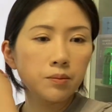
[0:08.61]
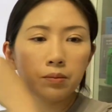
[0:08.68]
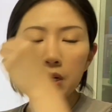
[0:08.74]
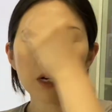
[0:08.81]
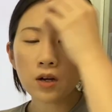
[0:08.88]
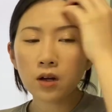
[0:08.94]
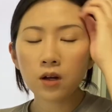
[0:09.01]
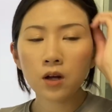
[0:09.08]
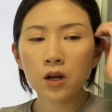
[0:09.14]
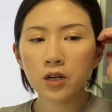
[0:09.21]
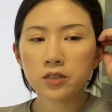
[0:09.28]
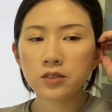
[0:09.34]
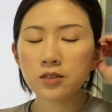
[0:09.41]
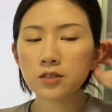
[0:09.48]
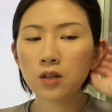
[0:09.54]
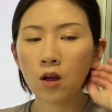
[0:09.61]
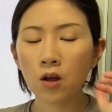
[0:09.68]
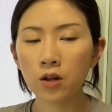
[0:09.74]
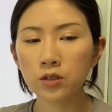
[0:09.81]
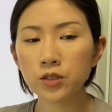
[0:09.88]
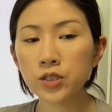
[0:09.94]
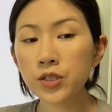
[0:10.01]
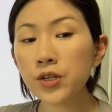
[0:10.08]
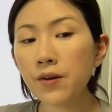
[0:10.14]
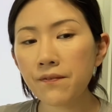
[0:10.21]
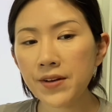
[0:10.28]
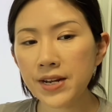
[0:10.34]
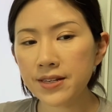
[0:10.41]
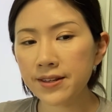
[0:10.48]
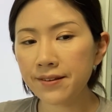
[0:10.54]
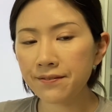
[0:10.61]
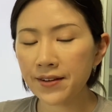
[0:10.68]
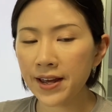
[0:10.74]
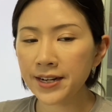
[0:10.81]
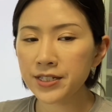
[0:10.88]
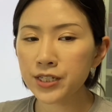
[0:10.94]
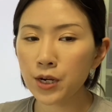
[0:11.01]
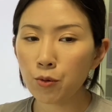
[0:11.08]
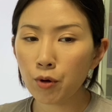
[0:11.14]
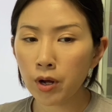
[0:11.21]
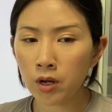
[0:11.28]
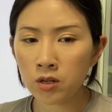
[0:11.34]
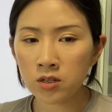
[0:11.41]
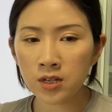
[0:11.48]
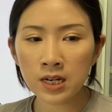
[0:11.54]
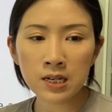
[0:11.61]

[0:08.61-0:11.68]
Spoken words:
Because the two infinitive and gerund